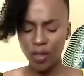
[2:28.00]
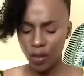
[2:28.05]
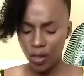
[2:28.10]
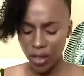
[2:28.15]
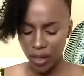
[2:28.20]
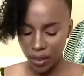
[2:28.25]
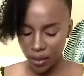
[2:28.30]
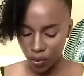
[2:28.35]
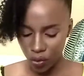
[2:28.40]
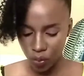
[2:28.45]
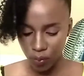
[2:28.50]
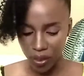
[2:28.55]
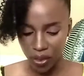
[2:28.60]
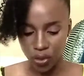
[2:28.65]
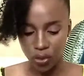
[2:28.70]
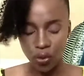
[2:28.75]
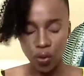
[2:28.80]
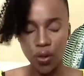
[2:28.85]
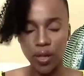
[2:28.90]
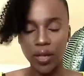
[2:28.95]
Okay, too
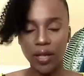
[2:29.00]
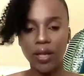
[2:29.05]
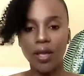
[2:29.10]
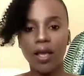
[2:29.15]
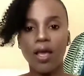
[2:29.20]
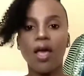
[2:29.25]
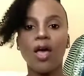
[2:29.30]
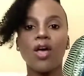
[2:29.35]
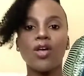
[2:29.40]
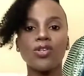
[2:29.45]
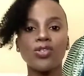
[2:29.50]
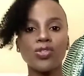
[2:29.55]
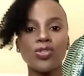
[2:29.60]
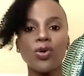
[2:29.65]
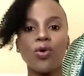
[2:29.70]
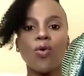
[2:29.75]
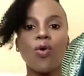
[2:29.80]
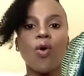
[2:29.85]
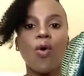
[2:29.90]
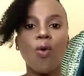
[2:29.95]
much talking.
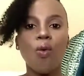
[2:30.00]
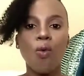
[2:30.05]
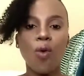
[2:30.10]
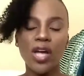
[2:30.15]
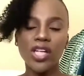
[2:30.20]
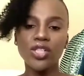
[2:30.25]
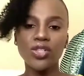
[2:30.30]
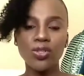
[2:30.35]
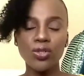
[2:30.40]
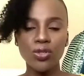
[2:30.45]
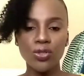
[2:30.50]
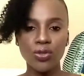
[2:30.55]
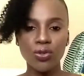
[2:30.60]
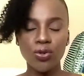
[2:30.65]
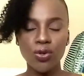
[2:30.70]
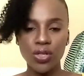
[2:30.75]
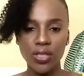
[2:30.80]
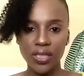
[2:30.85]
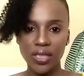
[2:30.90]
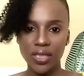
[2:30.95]
So what should you
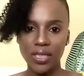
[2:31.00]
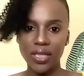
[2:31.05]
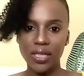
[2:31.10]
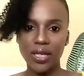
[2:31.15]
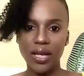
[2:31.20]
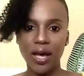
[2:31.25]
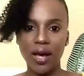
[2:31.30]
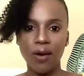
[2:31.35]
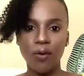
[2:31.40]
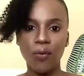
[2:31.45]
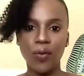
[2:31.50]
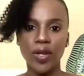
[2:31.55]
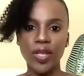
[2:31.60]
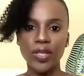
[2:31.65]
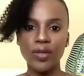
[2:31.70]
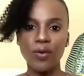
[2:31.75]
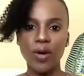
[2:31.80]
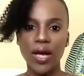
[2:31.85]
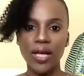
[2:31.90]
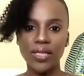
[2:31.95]
consider
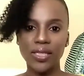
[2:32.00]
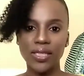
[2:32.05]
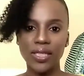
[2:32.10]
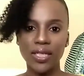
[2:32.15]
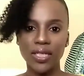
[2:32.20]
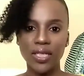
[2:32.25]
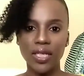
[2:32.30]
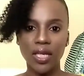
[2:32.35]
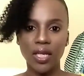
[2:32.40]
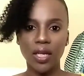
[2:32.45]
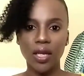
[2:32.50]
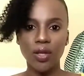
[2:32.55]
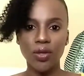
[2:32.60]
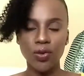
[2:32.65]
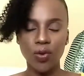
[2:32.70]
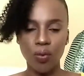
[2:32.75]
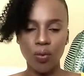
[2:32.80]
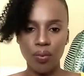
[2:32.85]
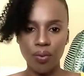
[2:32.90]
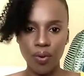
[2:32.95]
when you are setting
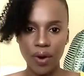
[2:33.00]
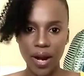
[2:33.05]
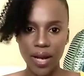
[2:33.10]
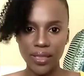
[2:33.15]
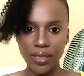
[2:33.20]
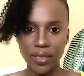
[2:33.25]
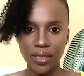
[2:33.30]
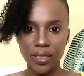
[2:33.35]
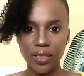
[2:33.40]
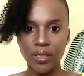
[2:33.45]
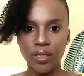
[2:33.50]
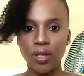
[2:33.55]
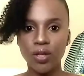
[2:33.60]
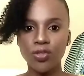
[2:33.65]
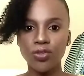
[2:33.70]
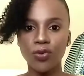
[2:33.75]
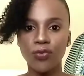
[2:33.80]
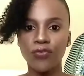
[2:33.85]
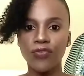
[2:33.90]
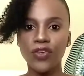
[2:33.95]
your prices?
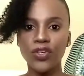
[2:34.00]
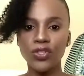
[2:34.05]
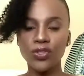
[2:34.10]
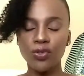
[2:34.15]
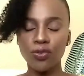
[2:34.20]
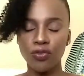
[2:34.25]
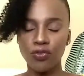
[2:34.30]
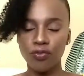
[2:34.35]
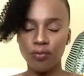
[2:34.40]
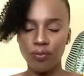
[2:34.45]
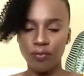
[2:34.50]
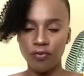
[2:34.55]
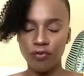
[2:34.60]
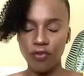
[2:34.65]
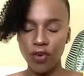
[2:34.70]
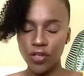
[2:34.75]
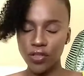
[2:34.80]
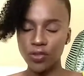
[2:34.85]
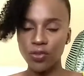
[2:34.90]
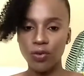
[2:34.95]
So first
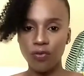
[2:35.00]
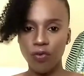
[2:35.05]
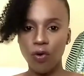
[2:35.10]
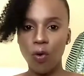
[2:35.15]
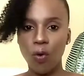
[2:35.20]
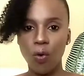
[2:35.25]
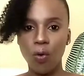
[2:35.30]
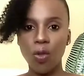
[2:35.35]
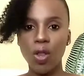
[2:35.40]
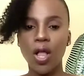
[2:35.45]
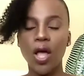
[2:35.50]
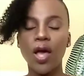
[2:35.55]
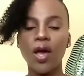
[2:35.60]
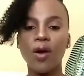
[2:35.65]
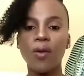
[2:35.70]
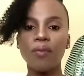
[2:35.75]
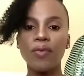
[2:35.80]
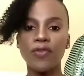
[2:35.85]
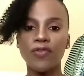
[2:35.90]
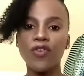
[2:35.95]
of all,
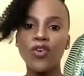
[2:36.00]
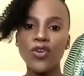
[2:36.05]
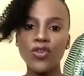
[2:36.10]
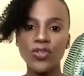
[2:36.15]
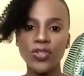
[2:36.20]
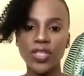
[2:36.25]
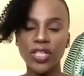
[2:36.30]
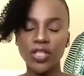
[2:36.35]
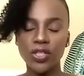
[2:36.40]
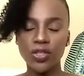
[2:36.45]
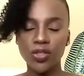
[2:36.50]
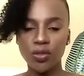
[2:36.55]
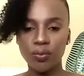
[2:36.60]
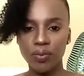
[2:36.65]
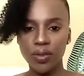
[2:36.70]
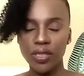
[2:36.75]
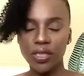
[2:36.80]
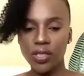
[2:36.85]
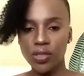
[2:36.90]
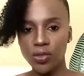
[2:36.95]
before you started your
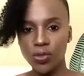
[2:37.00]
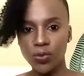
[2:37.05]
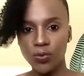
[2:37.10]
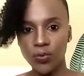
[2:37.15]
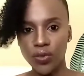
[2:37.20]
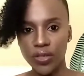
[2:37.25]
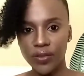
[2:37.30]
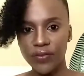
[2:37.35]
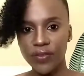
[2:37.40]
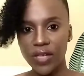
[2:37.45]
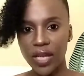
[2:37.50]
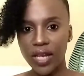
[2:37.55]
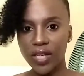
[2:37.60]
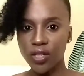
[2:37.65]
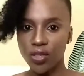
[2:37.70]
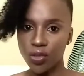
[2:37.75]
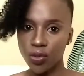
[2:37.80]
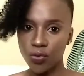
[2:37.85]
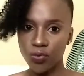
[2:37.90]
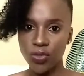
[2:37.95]
business, you would have
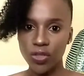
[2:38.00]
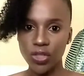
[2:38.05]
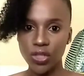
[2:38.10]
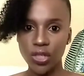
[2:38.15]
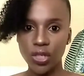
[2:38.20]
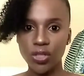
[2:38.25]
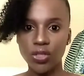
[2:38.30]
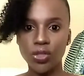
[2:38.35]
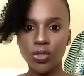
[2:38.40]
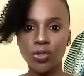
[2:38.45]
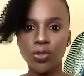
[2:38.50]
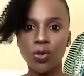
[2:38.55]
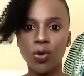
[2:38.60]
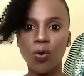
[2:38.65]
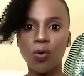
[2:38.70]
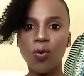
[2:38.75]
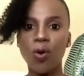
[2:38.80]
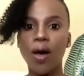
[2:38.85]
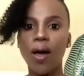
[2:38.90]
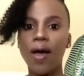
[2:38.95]
done your research.
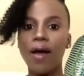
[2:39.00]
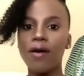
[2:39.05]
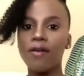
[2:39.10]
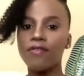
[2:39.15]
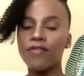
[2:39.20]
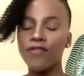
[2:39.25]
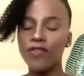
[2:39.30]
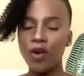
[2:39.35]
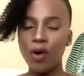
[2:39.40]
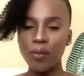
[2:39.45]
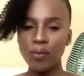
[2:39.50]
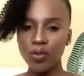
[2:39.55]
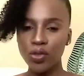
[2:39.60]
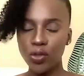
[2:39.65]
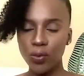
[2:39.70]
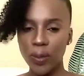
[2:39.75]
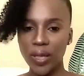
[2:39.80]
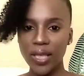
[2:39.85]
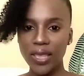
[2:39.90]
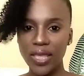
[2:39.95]
So from
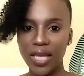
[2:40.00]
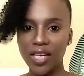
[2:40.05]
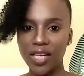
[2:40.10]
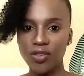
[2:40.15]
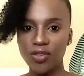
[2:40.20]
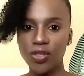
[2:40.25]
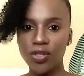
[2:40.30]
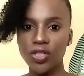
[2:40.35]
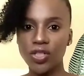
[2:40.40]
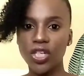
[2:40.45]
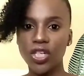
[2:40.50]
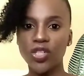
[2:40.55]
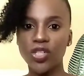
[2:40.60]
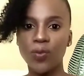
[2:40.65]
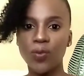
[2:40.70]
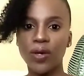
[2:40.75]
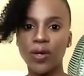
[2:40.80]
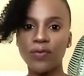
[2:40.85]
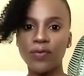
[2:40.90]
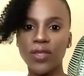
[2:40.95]
doing that research,
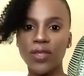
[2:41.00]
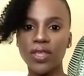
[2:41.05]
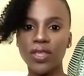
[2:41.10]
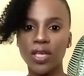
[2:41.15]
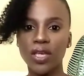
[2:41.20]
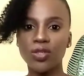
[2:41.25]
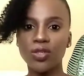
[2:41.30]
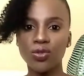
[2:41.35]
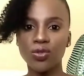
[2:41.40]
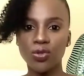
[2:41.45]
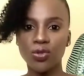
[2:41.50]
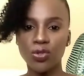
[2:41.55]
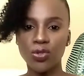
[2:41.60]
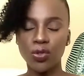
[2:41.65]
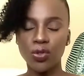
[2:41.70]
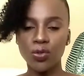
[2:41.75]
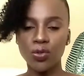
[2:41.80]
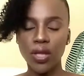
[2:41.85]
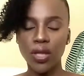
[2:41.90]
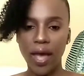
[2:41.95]
one of the things you
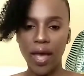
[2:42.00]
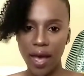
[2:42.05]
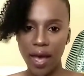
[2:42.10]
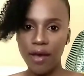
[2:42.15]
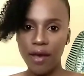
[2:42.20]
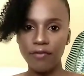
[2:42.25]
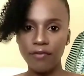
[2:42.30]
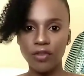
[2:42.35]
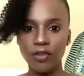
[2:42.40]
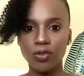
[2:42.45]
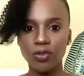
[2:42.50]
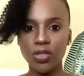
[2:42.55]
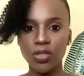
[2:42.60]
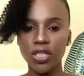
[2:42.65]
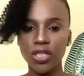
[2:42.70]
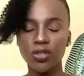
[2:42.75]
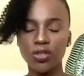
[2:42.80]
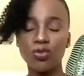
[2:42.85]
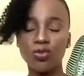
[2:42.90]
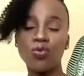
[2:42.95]
should have looked
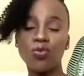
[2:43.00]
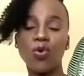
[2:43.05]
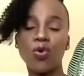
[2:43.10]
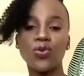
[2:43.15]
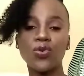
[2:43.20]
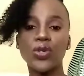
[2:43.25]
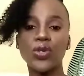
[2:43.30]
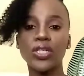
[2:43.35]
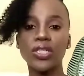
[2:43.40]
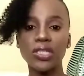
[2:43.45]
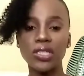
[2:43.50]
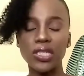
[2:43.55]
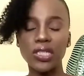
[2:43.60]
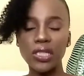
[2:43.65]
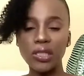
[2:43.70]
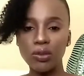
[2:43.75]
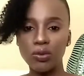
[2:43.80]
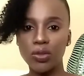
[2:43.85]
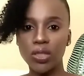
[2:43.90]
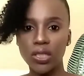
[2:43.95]
into, or you can
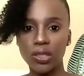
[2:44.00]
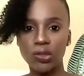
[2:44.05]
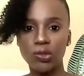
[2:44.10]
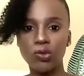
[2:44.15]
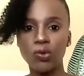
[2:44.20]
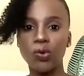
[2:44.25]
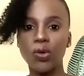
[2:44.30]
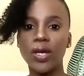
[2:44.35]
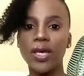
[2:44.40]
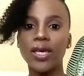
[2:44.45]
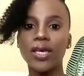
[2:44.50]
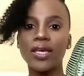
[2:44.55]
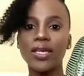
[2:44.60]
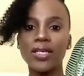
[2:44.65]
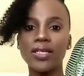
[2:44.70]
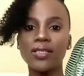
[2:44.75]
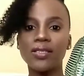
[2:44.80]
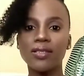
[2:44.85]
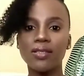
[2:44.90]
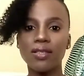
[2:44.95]
still look into,
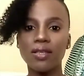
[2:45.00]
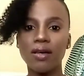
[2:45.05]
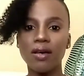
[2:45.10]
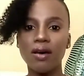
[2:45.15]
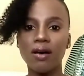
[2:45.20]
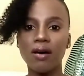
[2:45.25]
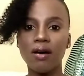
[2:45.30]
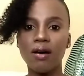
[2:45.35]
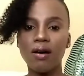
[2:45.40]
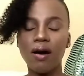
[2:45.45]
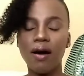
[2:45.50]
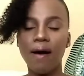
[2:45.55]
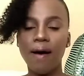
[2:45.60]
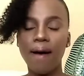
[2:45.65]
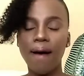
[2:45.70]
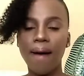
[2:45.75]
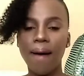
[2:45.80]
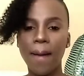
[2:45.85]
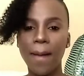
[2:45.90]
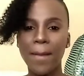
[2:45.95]
is the
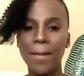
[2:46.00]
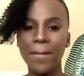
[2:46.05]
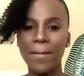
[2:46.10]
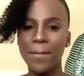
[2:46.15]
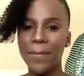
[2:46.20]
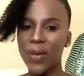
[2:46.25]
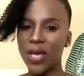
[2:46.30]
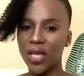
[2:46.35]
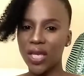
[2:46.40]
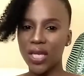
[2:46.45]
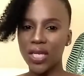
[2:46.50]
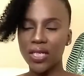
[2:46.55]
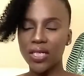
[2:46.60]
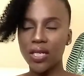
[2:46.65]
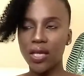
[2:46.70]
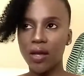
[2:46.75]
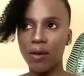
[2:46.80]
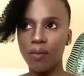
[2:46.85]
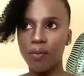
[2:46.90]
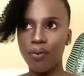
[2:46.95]

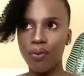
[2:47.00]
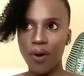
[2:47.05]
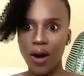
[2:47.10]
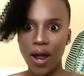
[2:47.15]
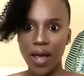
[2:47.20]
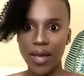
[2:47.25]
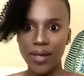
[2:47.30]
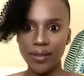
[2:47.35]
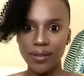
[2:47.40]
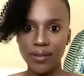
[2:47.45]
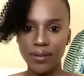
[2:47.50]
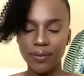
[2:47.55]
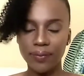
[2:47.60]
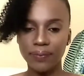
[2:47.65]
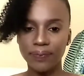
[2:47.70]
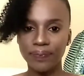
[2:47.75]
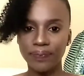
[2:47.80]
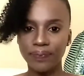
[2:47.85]
market price.